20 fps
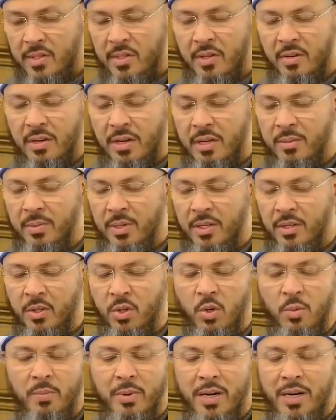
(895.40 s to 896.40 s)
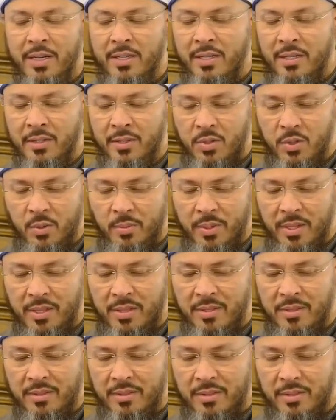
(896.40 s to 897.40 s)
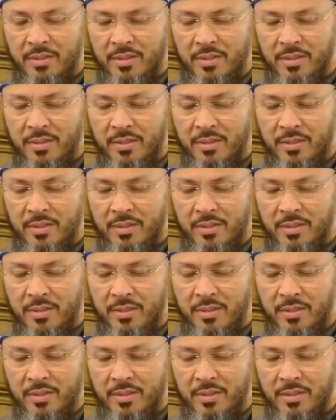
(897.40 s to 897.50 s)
ascribing no partner to me,